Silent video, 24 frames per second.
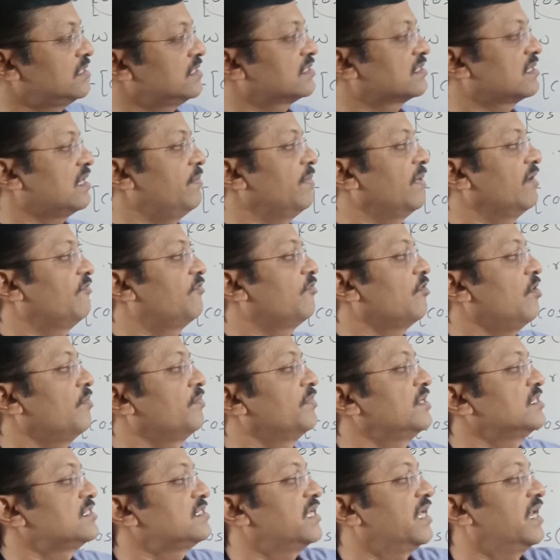is coming from
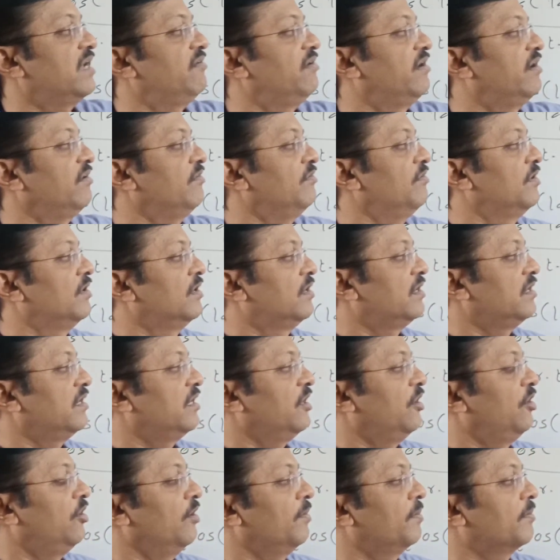this derivative.
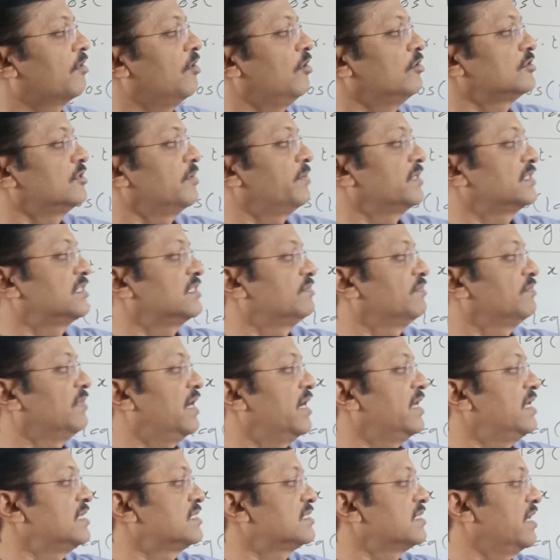Derivative of cos of x is
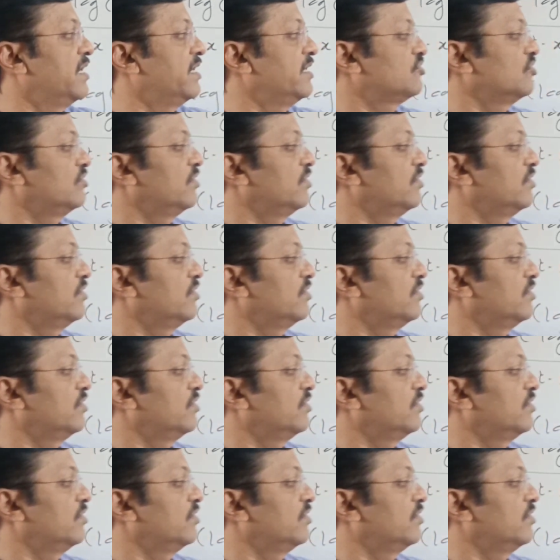minus sine x.